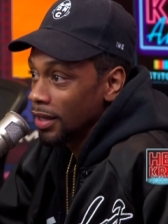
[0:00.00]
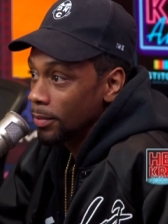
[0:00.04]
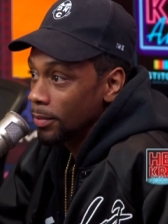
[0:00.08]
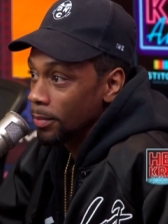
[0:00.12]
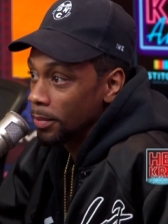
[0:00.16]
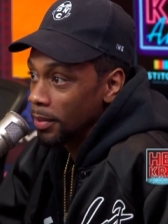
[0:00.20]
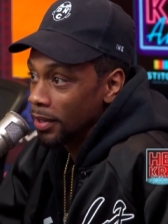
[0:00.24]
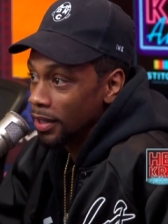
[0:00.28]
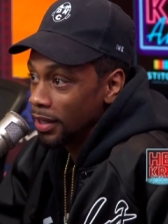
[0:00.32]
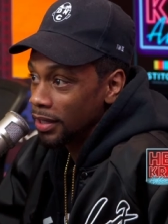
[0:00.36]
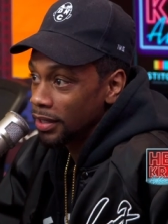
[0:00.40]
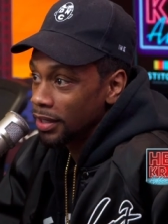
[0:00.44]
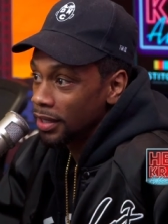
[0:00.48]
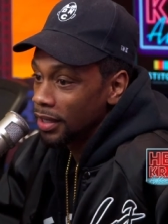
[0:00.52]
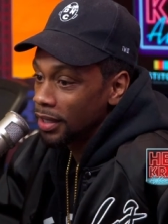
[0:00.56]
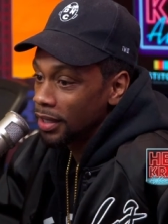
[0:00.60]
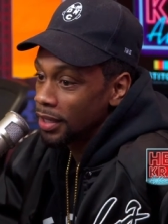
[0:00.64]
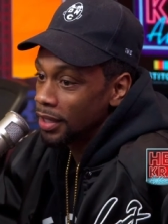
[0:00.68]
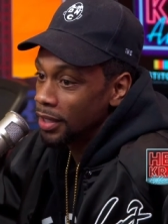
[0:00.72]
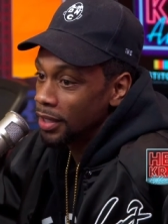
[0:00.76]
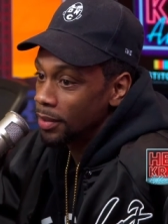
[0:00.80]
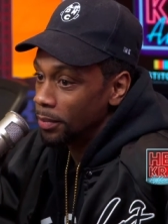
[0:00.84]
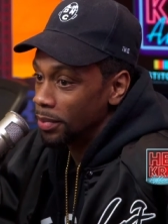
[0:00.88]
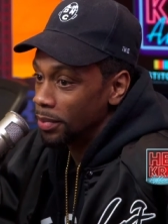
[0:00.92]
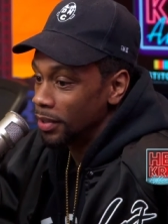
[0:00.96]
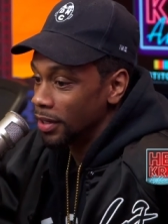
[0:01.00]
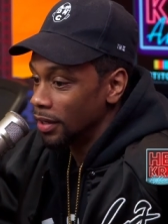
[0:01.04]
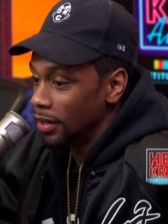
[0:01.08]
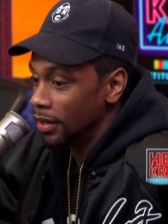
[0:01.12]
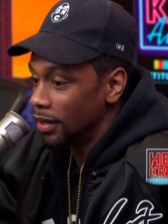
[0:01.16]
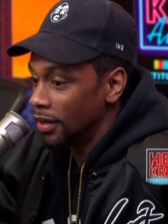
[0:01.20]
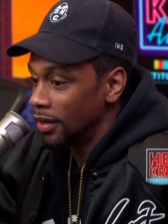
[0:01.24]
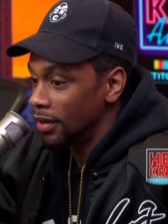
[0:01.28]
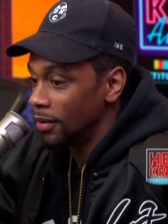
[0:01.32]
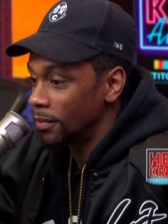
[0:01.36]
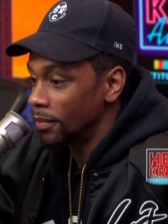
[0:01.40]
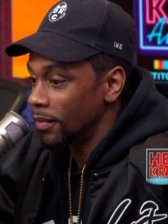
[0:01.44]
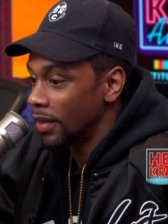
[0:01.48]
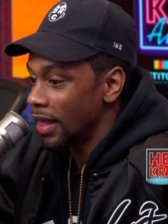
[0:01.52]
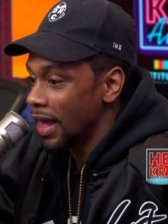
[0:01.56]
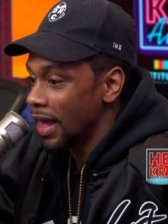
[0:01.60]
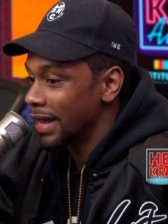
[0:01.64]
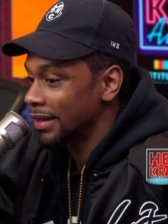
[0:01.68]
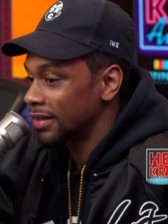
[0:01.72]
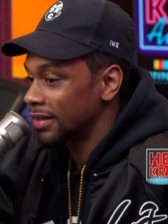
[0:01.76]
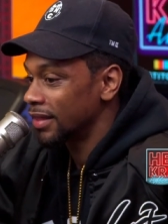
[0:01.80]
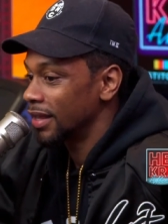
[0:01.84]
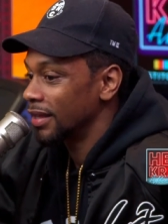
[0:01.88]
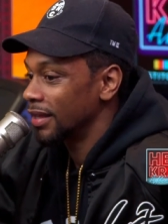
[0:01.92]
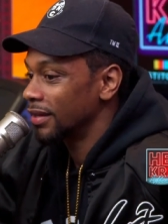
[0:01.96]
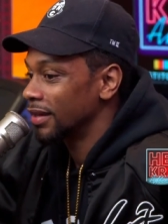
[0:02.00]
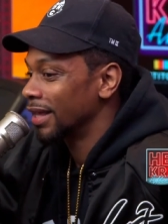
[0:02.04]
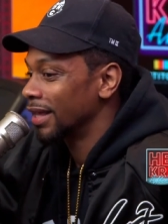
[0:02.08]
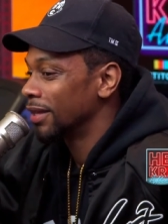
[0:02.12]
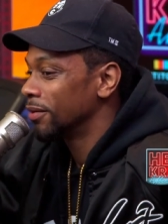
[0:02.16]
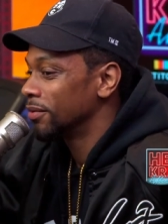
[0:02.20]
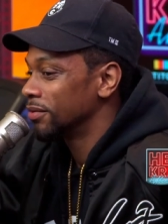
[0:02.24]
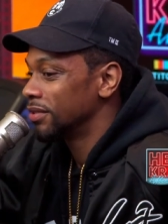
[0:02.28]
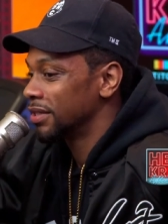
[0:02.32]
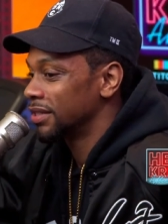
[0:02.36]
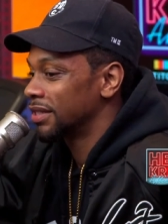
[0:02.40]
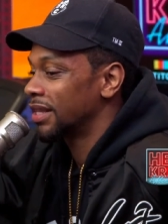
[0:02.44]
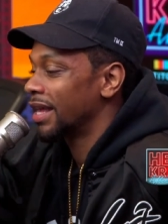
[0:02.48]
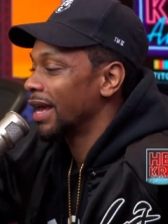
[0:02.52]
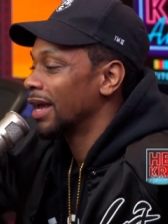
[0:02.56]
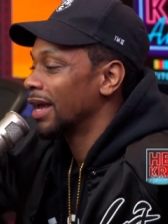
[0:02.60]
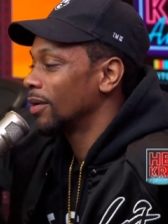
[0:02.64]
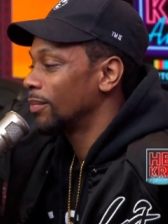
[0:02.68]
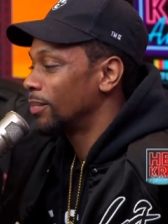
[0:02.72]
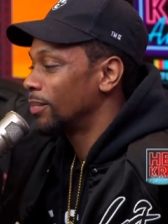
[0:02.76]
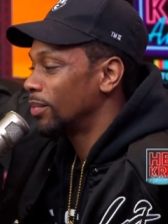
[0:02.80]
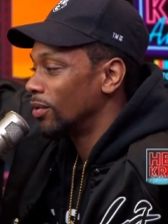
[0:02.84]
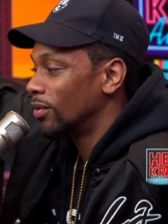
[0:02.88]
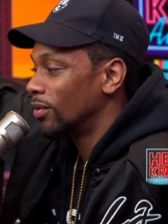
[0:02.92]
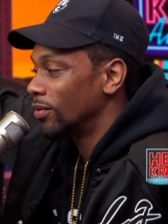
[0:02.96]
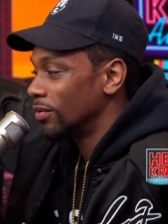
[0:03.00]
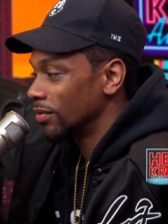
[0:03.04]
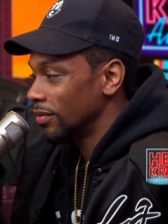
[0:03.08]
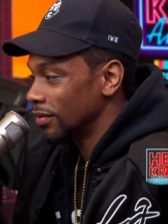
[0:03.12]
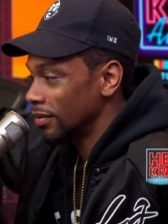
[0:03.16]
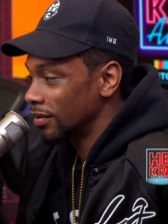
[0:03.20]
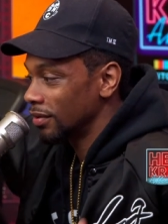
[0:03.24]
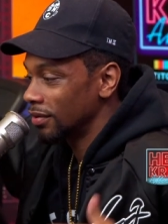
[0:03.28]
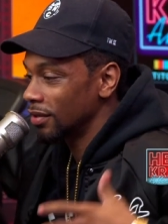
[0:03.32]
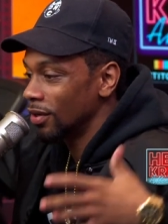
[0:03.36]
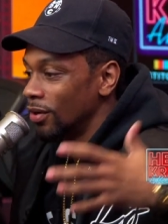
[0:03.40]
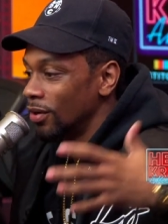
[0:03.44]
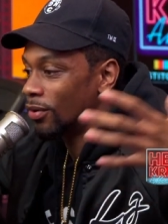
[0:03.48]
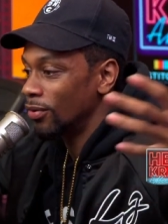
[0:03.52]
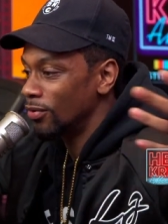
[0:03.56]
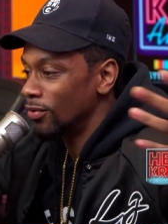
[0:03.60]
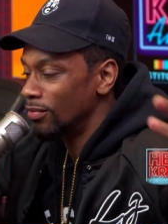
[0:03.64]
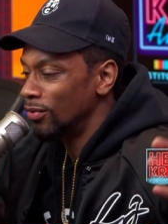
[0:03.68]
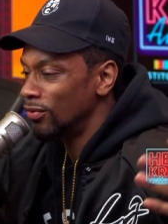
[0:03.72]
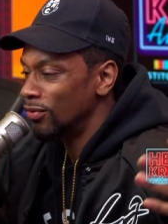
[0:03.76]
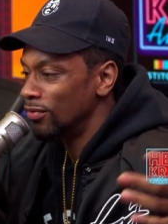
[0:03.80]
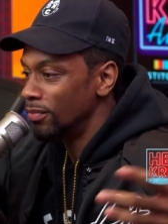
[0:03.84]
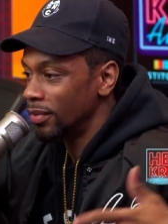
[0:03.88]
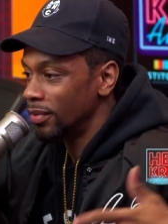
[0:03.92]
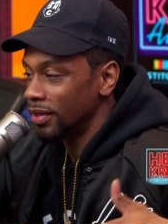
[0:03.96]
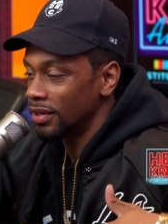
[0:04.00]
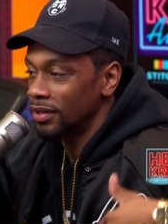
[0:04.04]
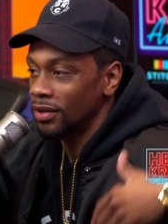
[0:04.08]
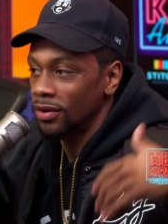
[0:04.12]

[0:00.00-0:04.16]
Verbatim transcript: But, but uh, I think that it'll just catapult the whole movement,